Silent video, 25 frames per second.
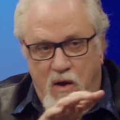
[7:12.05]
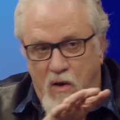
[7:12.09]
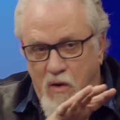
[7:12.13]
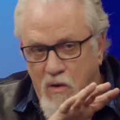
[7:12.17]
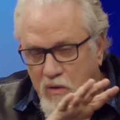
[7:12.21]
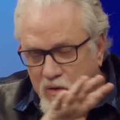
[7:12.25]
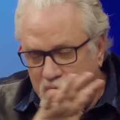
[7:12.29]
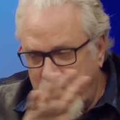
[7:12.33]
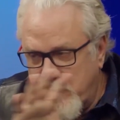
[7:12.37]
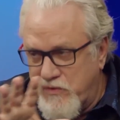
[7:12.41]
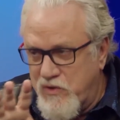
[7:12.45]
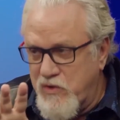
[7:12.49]

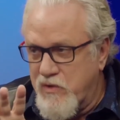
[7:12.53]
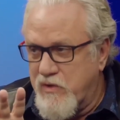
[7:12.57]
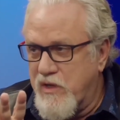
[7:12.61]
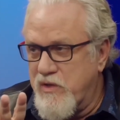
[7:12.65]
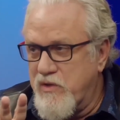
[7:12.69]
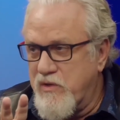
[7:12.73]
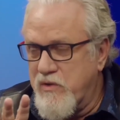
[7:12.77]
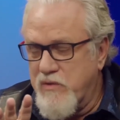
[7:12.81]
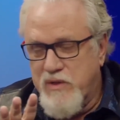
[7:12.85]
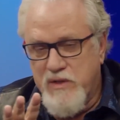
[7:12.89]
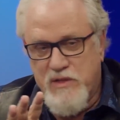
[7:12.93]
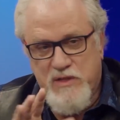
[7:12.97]
All of you
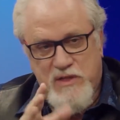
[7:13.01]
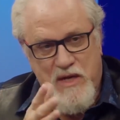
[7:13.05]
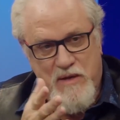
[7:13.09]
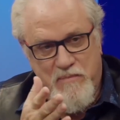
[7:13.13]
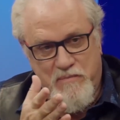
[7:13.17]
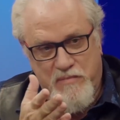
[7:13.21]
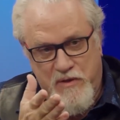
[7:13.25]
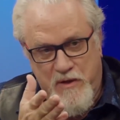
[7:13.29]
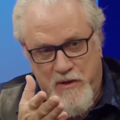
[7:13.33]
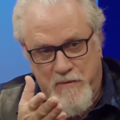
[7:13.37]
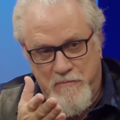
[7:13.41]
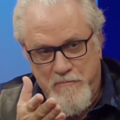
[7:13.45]
can do the
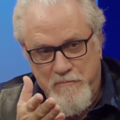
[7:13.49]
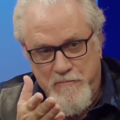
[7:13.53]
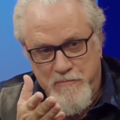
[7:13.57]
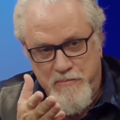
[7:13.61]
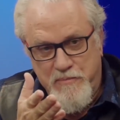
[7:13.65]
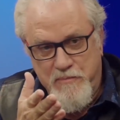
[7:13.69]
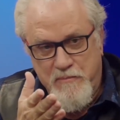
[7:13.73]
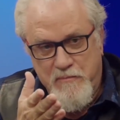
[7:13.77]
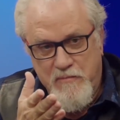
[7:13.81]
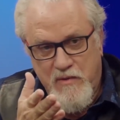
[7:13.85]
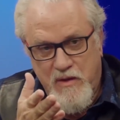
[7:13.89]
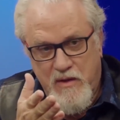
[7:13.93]
same thing.
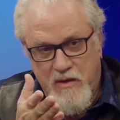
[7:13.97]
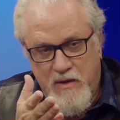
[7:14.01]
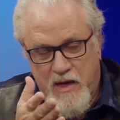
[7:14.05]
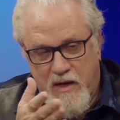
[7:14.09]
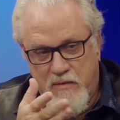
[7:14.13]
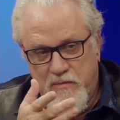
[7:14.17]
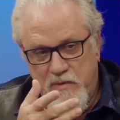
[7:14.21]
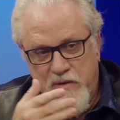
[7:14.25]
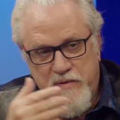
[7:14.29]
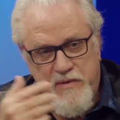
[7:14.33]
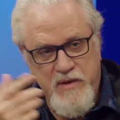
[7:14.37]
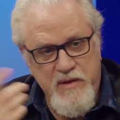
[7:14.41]

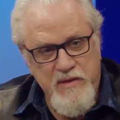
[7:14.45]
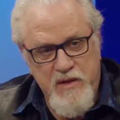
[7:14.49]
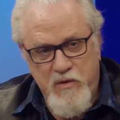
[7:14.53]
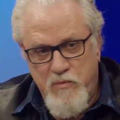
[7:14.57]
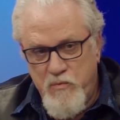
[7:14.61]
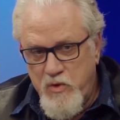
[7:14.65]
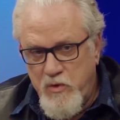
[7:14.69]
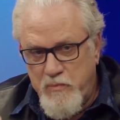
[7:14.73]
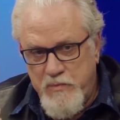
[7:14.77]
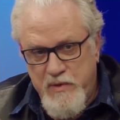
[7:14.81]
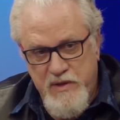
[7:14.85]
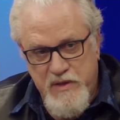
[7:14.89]
Everything that
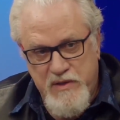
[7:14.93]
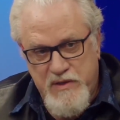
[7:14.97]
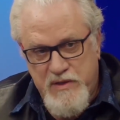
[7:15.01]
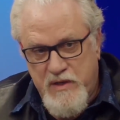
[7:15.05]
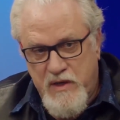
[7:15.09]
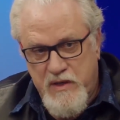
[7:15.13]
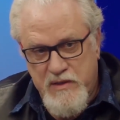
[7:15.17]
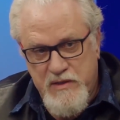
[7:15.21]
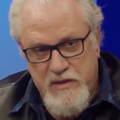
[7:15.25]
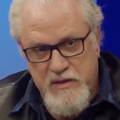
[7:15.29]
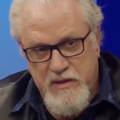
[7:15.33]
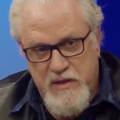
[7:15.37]
we'll be
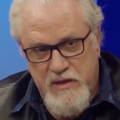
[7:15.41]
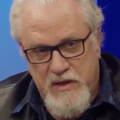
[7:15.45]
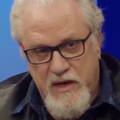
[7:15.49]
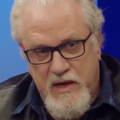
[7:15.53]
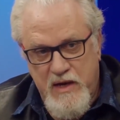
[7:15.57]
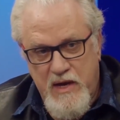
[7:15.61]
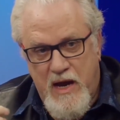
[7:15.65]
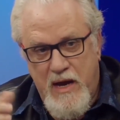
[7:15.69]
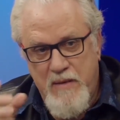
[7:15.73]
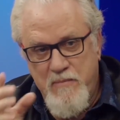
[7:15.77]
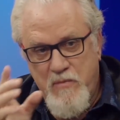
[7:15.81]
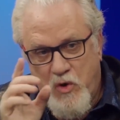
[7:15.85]
discussing
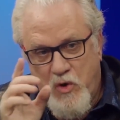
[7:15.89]
today,